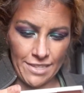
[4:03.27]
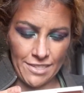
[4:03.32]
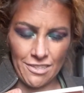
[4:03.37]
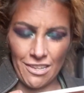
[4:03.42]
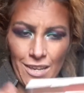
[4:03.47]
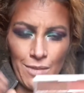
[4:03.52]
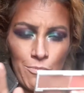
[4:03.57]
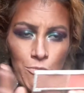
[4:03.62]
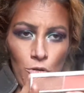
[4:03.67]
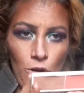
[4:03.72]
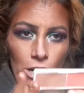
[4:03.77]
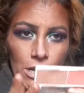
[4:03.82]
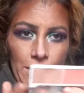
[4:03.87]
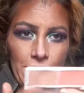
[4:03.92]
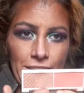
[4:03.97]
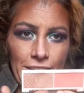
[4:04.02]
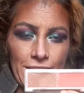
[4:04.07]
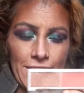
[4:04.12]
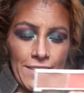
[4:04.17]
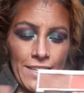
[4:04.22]
These are like
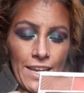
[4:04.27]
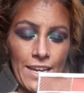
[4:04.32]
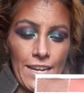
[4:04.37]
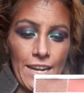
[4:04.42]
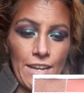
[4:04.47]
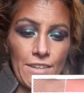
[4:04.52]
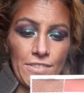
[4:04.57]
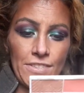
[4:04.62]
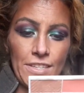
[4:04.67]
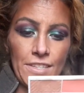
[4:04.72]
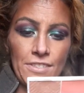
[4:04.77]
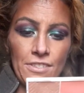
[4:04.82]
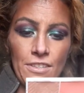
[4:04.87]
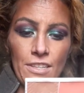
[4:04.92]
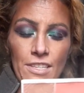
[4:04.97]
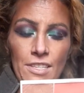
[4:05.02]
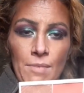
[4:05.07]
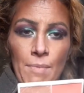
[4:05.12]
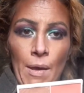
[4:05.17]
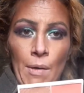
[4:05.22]
0.16 ounces, so
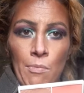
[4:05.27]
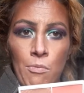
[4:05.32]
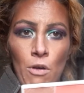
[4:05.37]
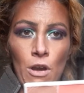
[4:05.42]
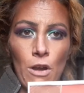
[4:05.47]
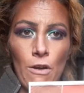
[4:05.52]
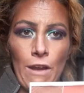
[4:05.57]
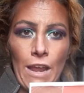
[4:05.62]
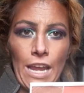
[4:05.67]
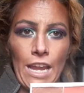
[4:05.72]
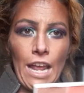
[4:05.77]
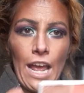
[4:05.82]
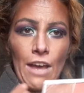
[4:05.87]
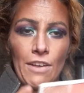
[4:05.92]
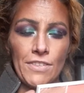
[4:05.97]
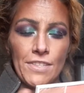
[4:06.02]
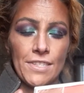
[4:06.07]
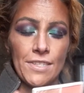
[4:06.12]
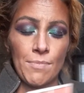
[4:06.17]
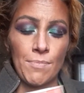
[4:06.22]
these are about 0.08
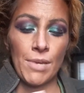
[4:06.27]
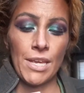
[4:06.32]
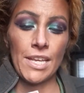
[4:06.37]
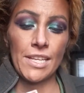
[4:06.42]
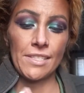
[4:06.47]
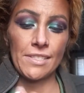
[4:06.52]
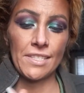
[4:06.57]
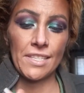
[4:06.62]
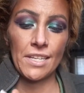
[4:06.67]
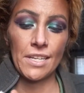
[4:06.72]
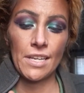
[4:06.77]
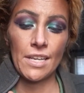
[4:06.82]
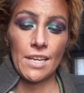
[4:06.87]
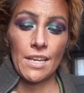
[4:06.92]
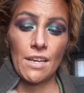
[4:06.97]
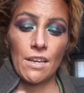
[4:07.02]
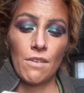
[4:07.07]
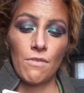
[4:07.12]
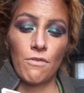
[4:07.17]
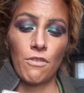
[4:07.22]
ounces a piece
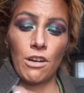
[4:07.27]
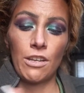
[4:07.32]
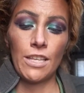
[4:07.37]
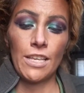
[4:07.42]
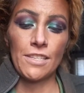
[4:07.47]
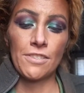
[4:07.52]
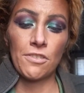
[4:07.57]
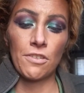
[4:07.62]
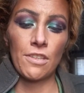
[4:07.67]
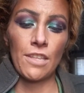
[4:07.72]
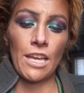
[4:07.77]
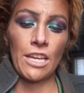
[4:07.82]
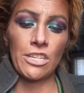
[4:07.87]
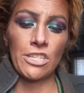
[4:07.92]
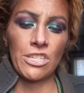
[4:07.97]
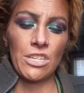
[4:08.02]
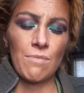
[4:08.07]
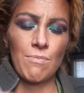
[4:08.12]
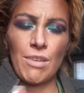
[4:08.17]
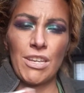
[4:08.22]
for these, so that
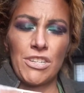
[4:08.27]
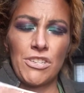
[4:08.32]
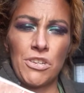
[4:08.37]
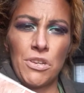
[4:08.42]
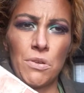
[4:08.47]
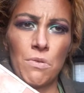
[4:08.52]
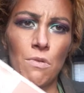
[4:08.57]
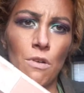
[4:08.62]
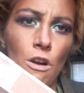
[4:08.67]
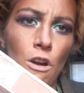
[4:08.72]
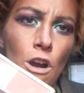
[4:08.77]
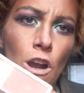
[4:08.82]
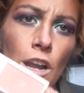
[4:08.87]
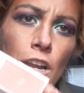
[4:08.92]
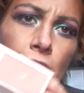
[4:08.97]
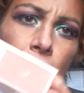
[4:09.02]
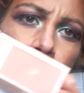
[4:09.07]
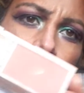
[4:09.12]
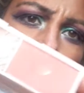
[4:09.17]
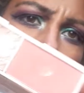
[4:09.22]
shouldn't be too
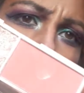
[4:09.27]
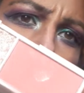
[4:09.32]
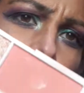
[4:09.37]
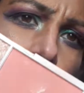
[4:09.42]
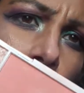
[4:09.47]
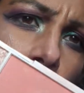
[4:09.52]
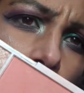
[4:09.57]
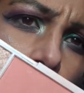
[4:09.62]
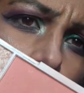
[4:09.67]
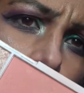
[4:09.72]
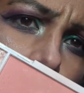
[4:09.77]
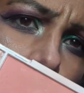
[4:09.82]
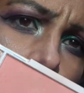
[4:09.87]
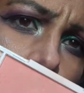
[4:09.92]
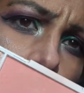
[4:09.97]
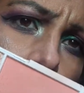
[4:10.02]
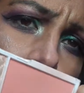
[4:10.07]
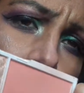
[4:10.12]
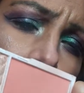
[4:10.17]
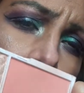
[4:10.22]
hard to um,
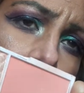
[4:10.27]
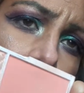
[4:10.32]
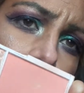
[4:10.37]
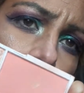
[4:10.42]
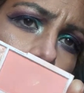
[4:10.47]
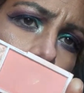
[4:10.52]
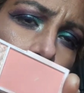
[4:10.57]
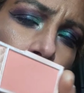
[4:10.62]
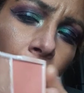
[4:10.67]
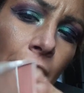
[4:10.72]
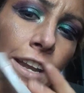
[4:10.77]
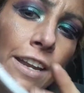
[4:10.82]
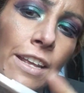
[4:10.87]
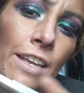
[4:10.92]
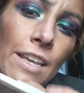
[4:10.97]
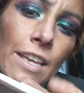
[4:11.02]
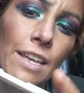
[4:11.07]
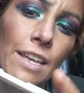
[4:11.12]
hit pan or anything.